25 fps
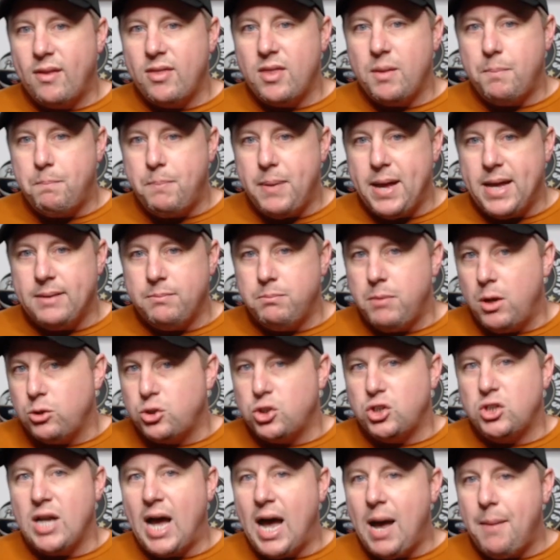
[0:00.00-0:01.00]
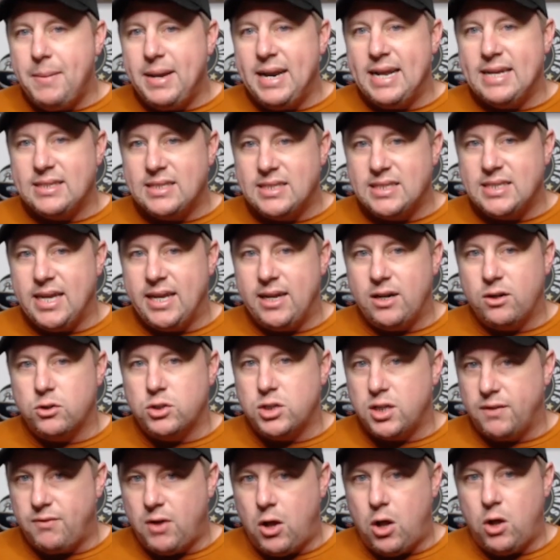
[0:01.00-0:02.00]
the most dominant centers
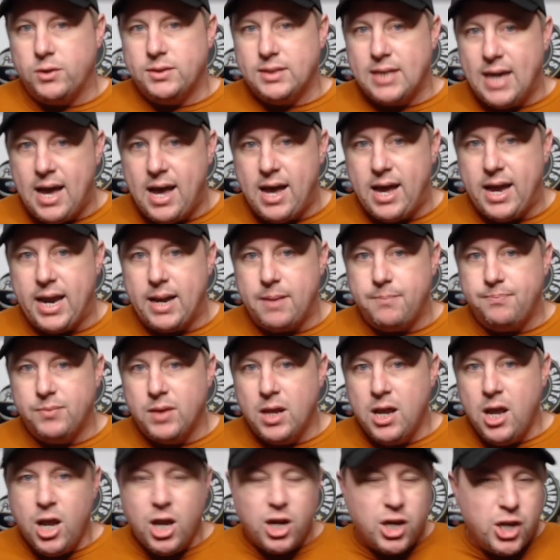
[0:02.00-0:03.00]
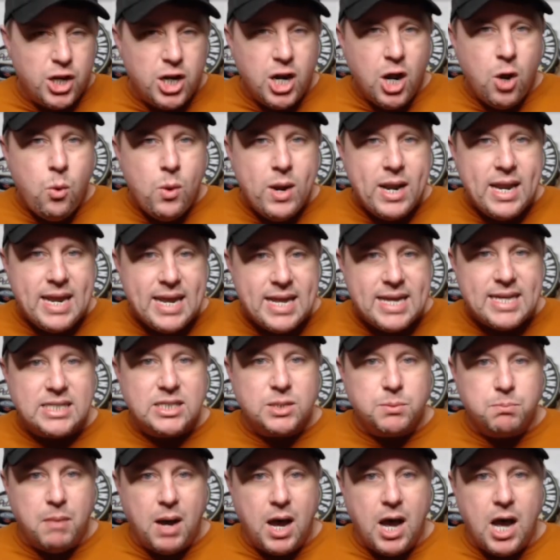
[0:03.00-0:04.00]
of all time. You know what
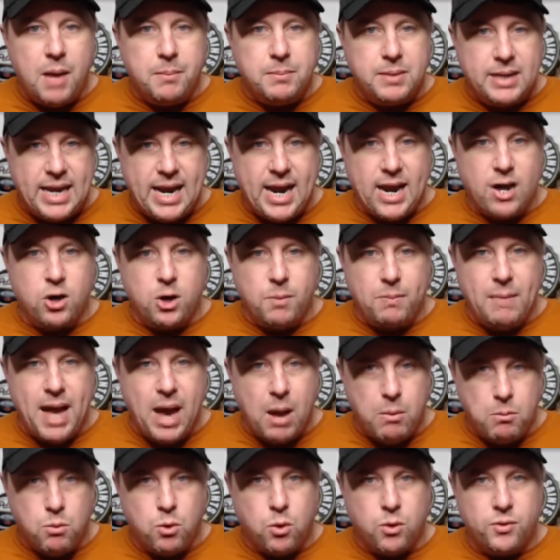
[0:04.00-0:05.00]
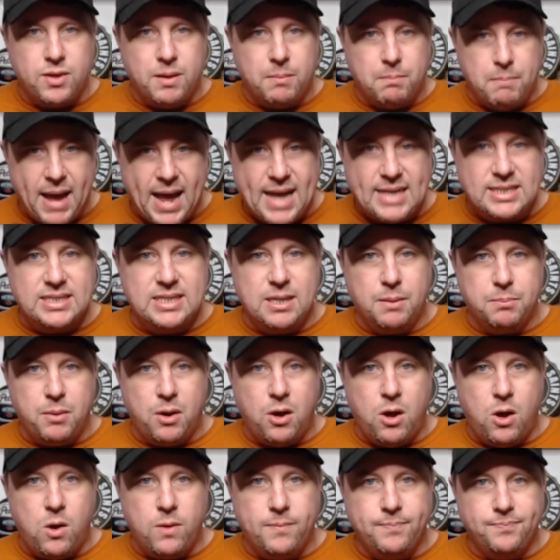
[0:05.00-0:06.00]
his mom cared about more than
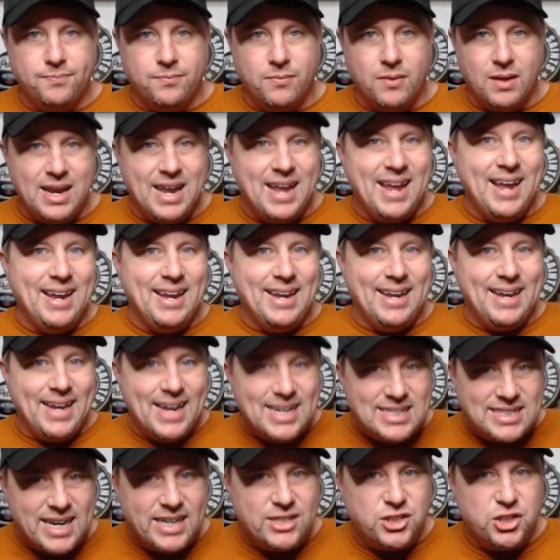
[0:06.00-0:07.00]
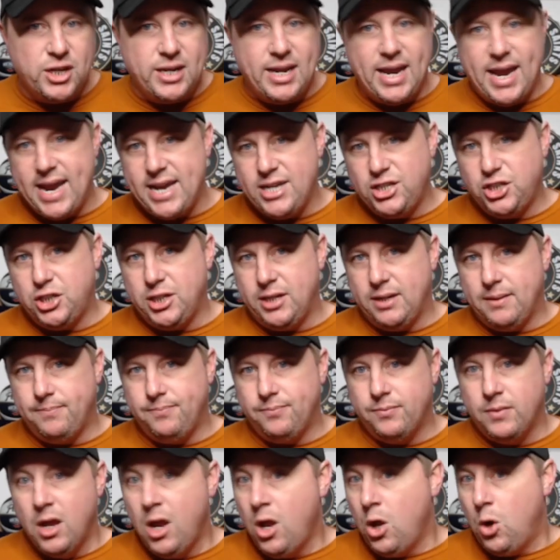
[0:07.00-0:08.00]
basketball? His
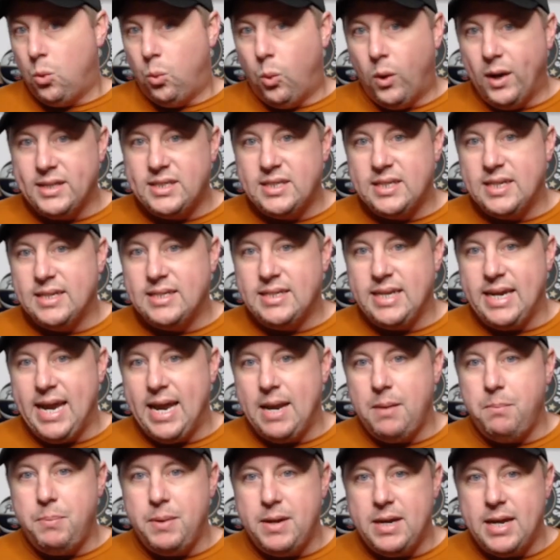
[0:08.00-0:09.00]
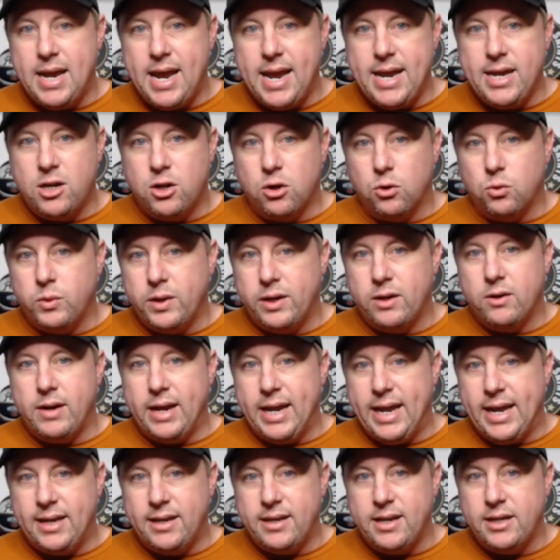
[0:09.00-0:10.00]
education. Once his NBA career
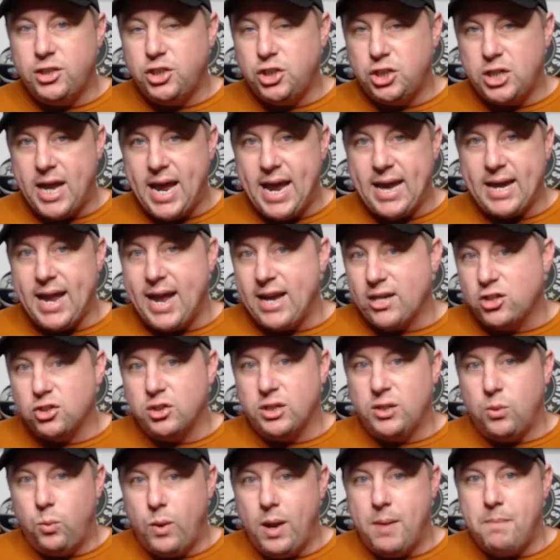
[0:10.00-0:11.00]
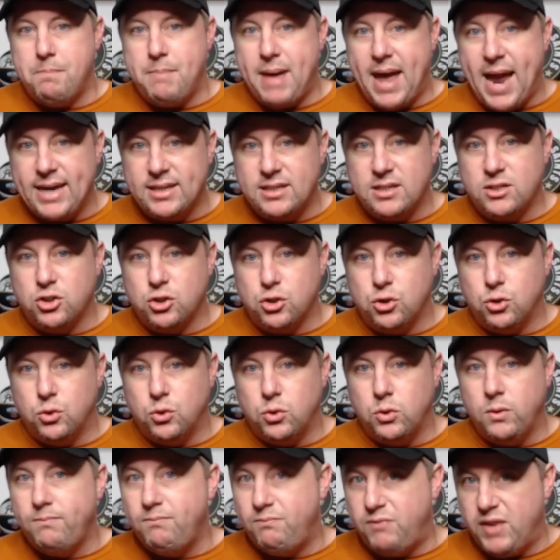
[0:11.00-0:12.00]
ended, Shaq actually went back to
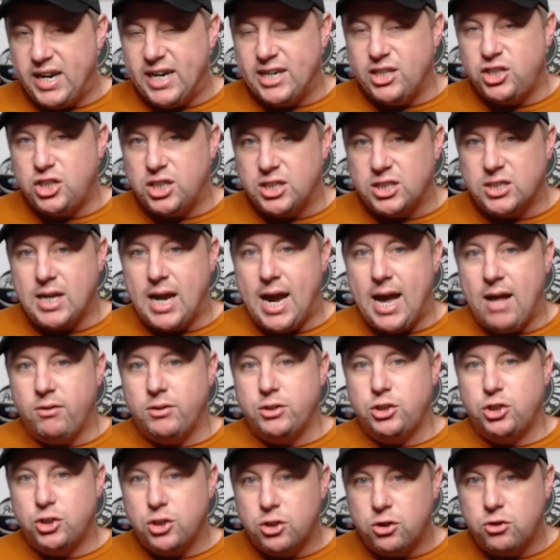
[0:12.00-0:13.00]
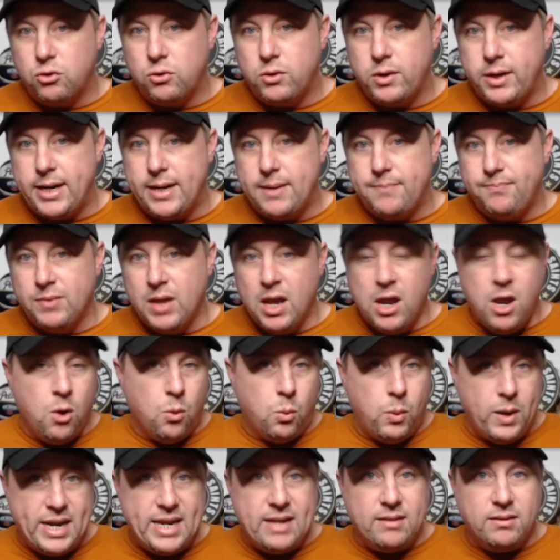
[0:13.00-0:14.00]
school, finished his college degree.
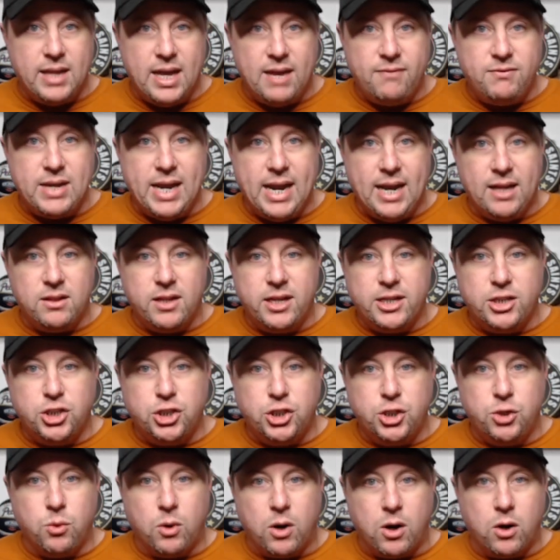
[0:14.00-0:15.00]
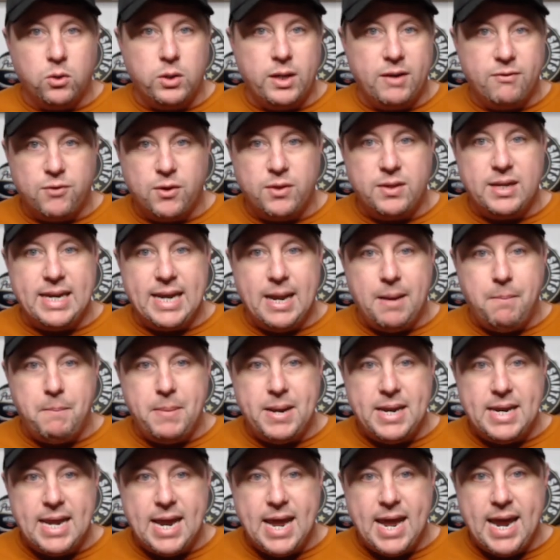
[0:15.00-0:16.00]
When he left LSU early for the
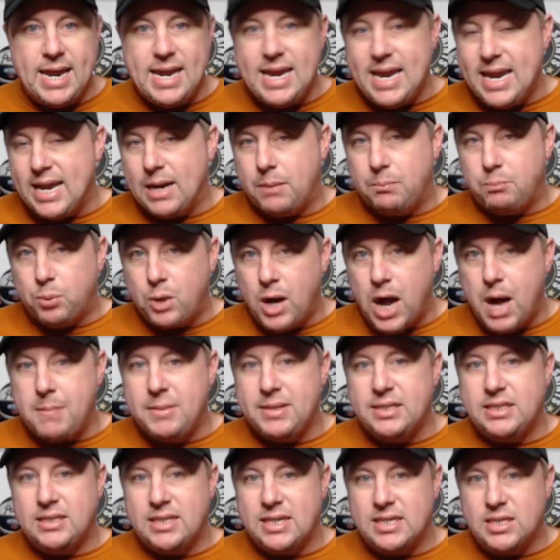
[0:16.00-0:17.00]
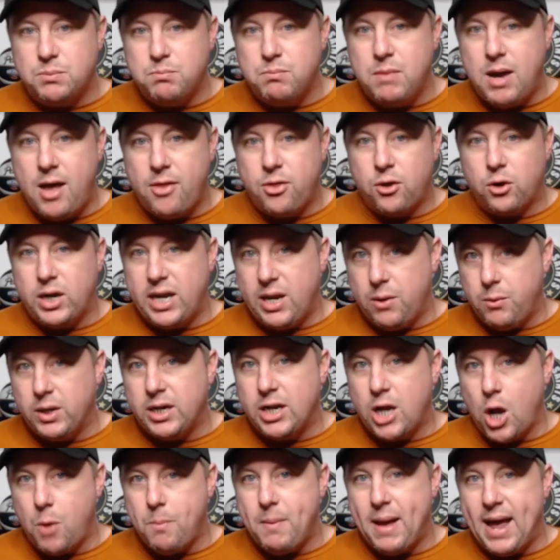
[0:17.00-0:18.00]
NBA, he had promised his mother he would
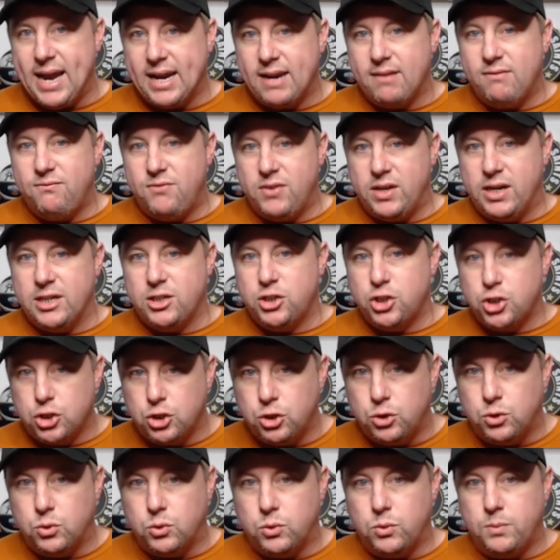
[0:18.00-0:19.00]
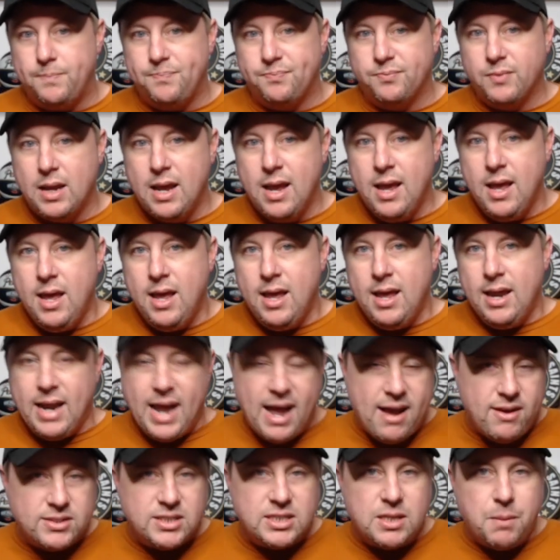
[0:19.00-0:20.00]
go back and finish school.
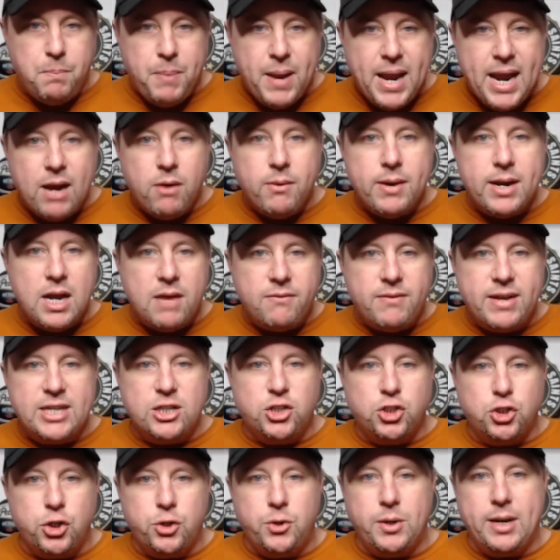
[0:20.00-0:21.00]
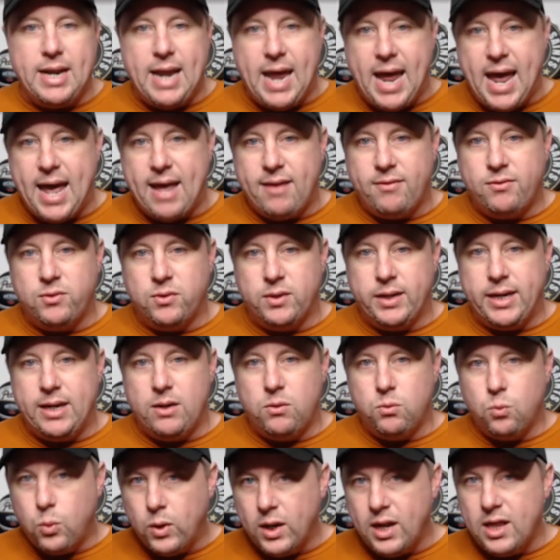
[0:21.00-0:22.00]
Now, as the parent of a student athlete,
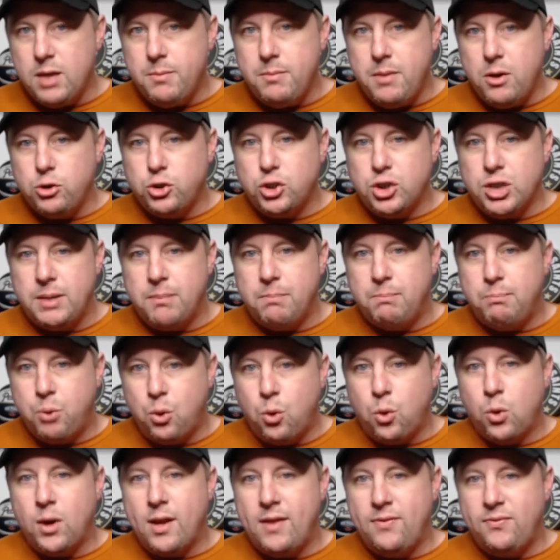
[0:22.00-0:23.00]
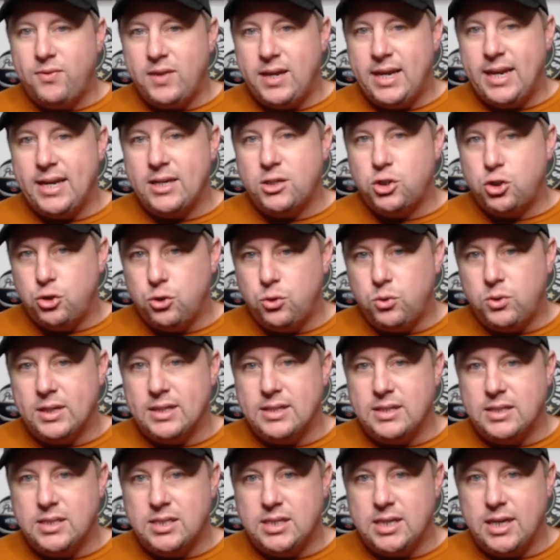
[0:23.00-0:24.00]
one of the most important things to
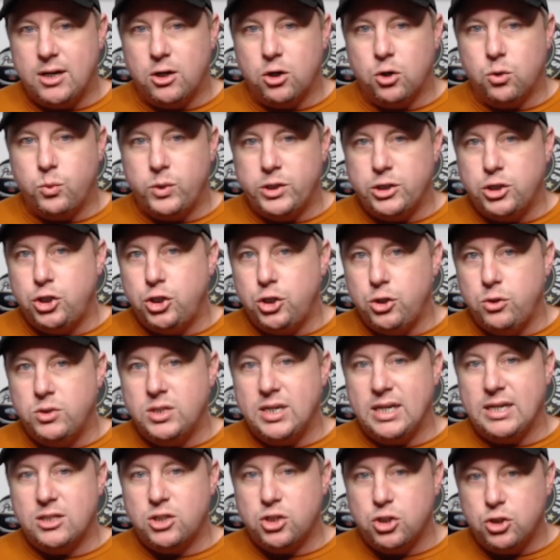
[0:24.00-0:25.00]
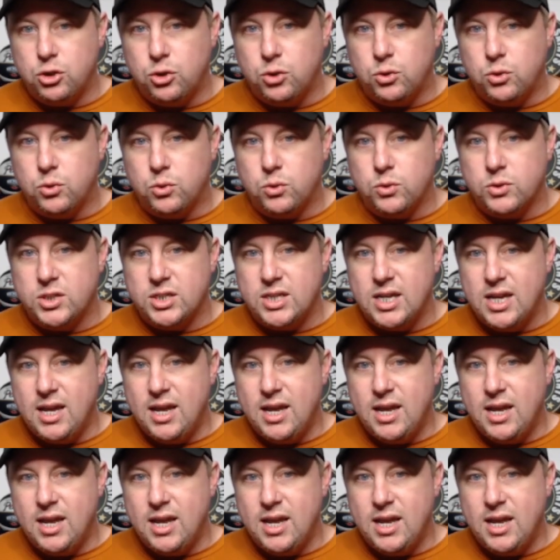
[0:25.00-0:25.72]
consider when choosing schools